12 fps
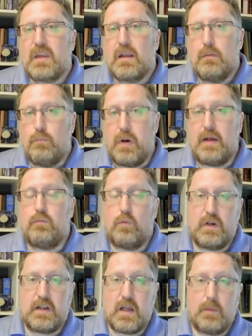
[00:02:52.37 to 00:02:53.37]
But when
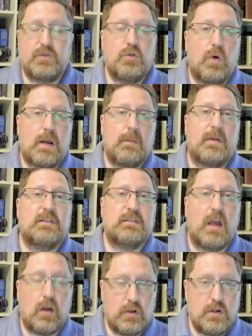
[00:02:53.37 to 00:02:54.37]
it comes to what I'm about to
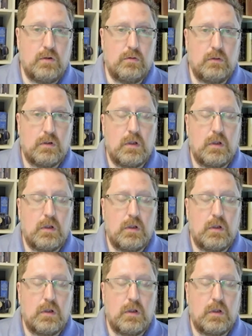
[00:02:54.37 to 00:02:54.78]
tell you,